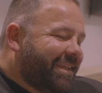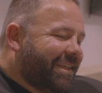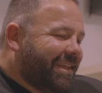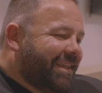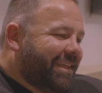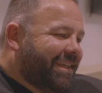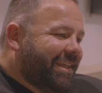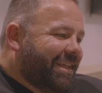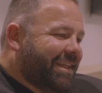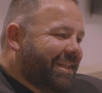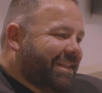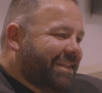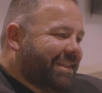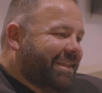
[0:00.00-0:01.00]
Safe to say
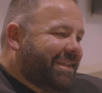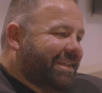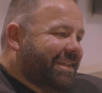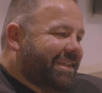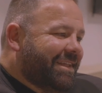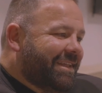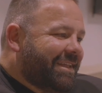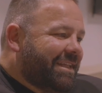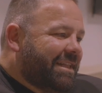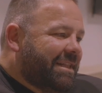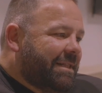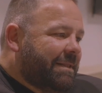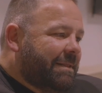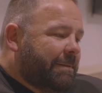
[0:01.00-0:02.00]
everyone will be pretty happy with
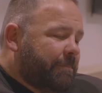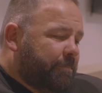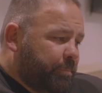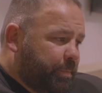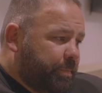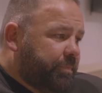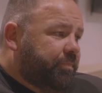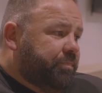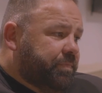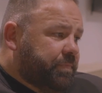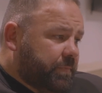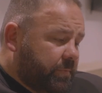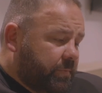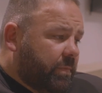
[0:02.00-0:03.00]
the
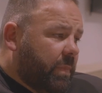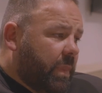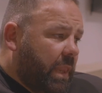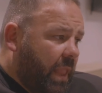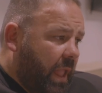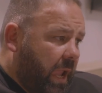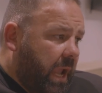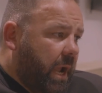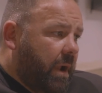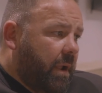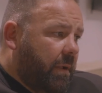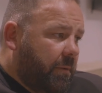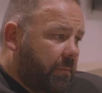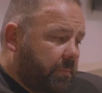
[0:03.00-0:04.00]
outcome. Why did you guys go
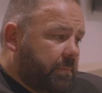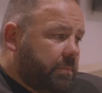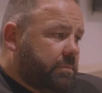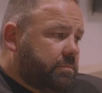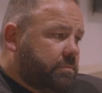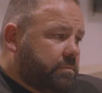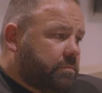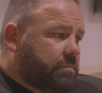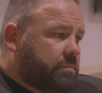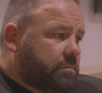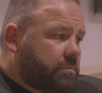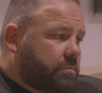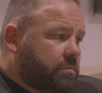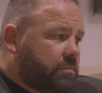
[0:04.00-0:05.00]
so hard
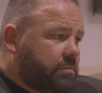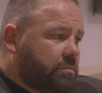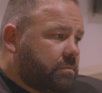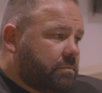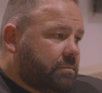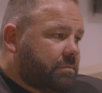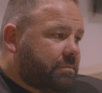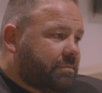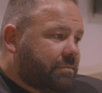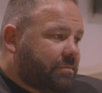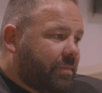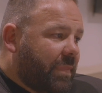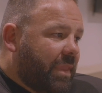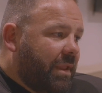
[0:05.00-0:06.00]
on that fight?